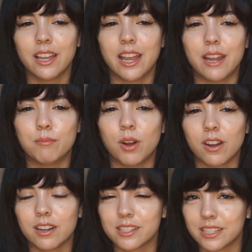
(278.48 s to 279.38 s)
and
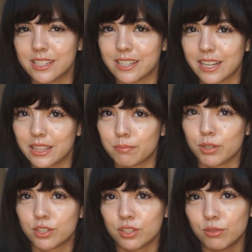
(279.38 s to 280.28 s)
Mars is like the
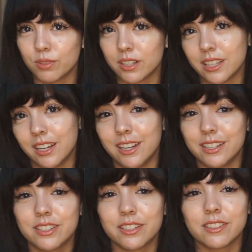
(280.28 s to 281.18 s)
pursuer, the
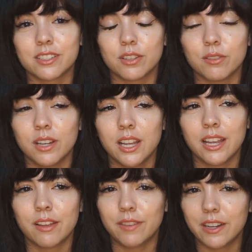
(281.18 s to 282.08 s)
hunter. So
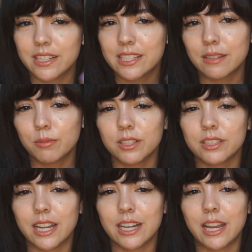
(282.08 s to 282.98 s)
very similar
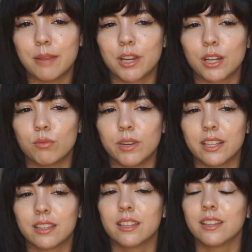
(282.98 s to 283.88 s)
dynamic
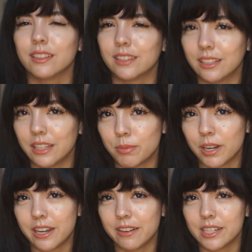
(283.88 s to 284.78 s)
with the
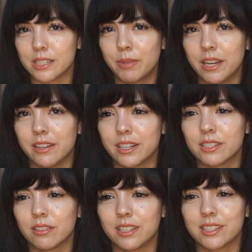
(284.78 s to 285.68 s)
Libra Aries pairing.
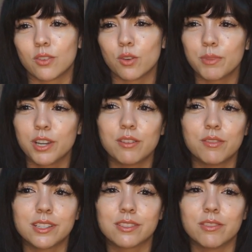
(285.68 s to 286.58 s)
So the Scorpio
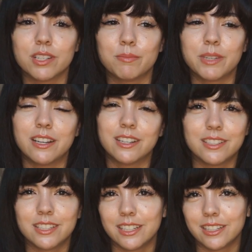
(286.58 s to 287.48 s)
is going to be
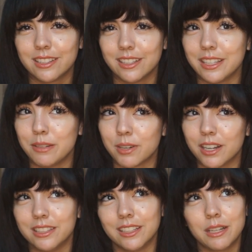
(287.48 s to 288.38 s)
hunting the Libra,
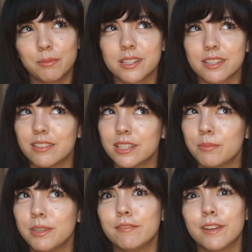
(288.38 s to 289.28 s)
and the Libra is going to
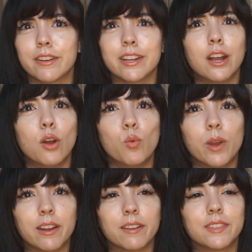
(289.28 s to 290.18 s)
be very
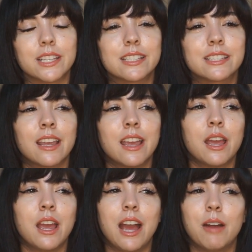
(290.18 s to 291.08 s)
aware of this.
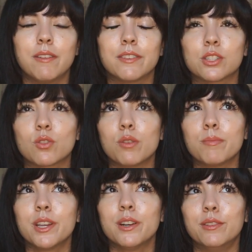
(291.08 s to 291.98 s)
However,
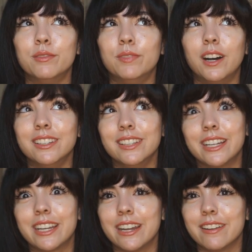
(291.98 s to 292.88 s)
Scorpio,
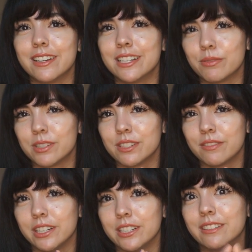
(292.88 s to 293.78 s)
unlike Aries, which is
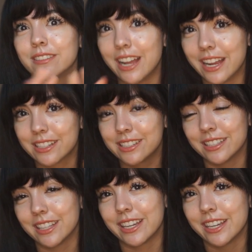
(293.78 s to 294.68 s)
very direct
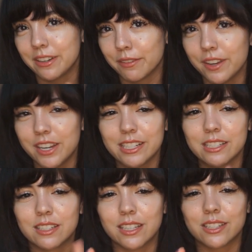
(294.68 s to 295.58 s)
and like in your
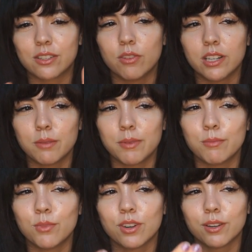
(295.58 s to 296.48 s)
face, is going to be
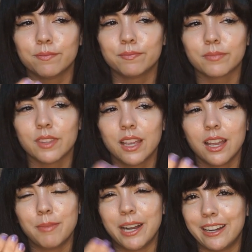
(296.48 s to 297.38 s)
more
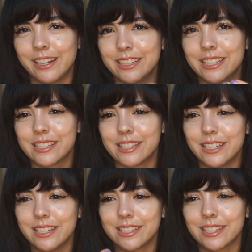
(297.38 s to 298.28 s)
behind the
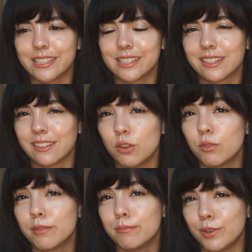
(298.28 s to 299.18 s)
scenes and
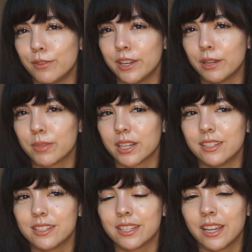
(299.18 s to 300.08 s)
slower moving
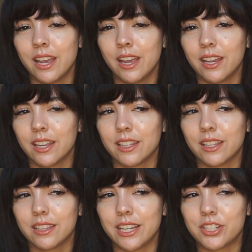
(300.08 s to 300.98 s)
because
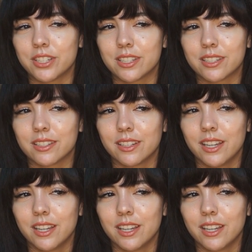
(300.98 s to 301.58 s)
they just